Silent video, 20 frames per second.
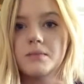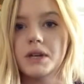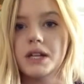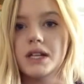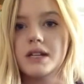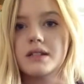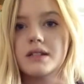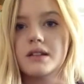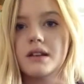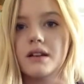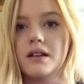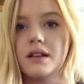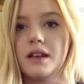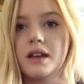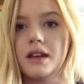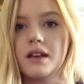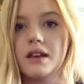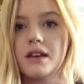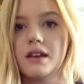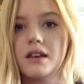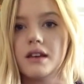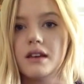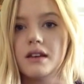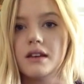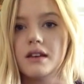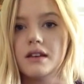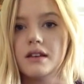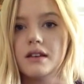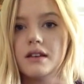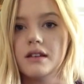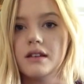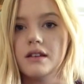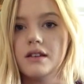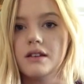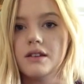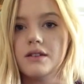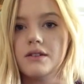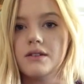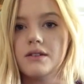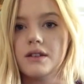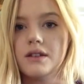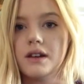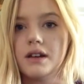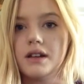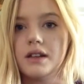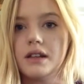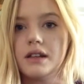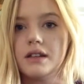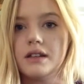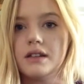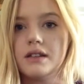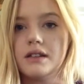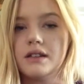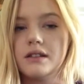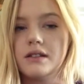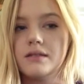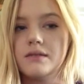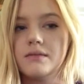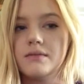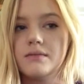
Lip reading: but it's not like, you know, I need to,